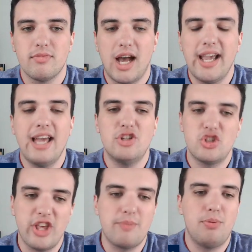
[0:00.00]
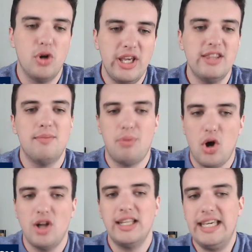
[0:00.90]
Again, just like putting the
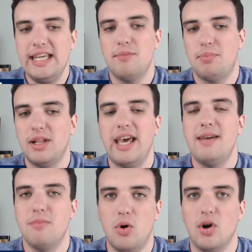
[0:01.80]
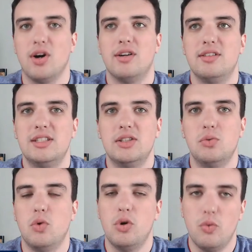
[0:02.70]
ball in play more.
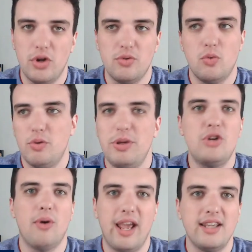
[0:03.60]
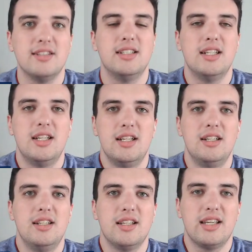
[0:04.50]
Would be great.
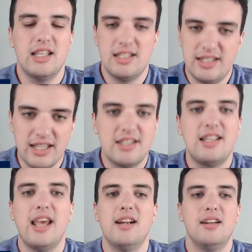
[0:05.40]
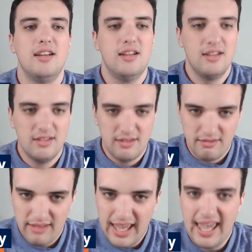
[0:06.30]
Consistent
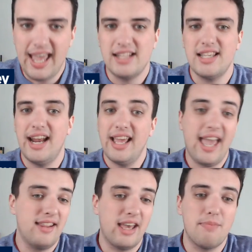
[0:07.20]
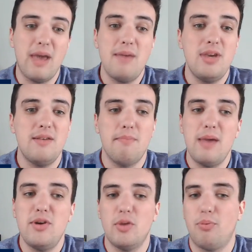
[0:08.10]
hits. And again, like
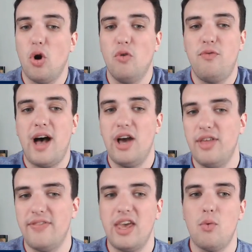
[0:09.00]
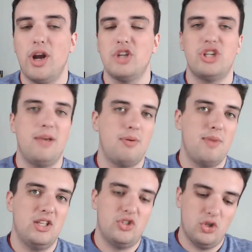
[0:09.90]
maybe the profile that they want to shape him
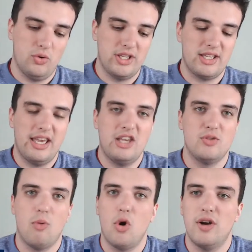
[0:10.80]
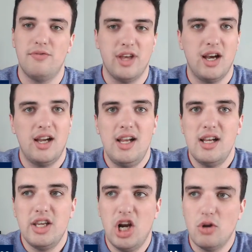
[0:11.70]
into is more of the,
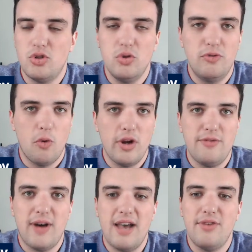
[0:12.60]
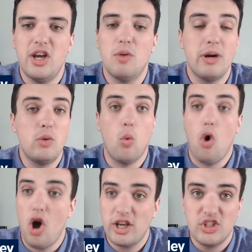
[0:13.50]
you know, 245 hitter, but he
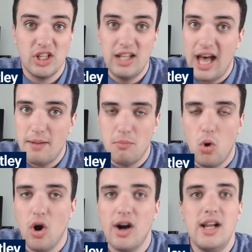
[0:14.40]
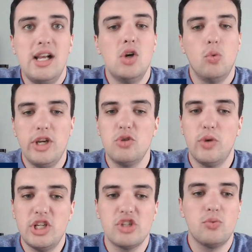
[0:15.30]
walks a lot more. We
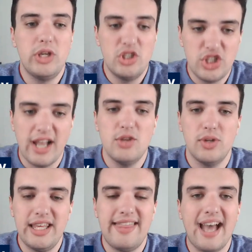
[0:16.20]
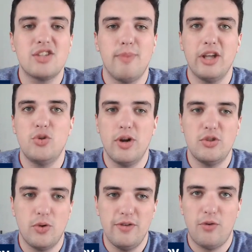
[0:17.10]
genuinely, that's my
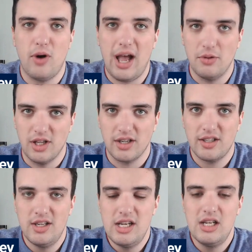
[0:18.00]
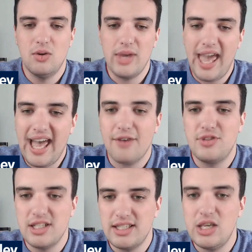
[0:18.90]
2024 outlook. We have
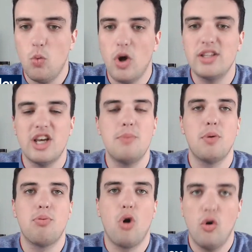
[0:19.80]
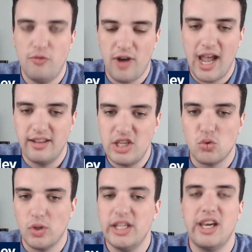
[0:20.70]
to see what type of profile he's
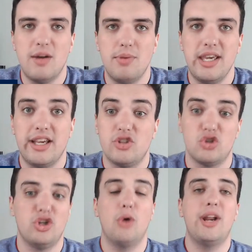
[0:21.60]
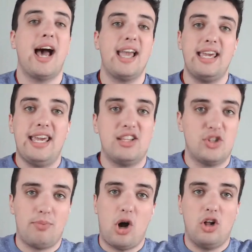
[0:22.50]
really going to be. Because there's no denying he hits the
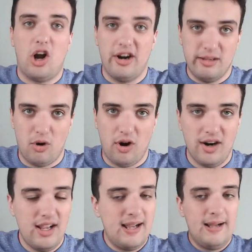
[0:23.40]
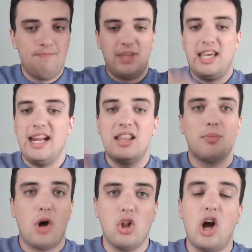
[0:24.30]
ball hard anymore. He can hit the
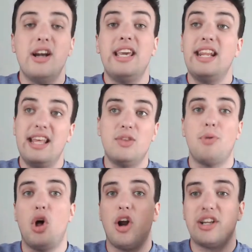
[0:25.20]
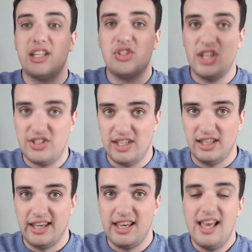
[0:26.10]
ball hard and he can hit the ball hard
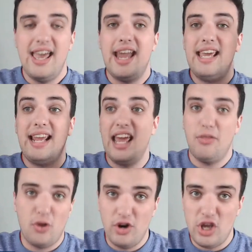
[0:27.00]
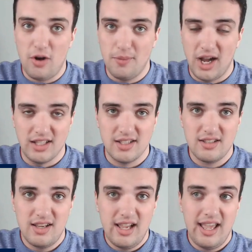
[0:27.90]
consistently. And he can hit 30 home runs.
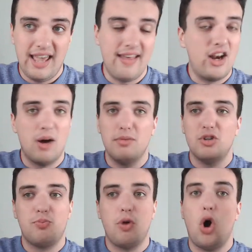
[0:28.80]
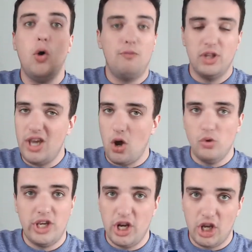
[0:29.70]
And that number's hopefully
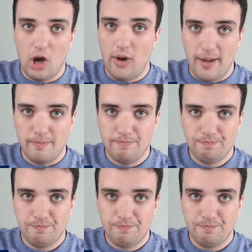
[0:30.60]
only going to go up.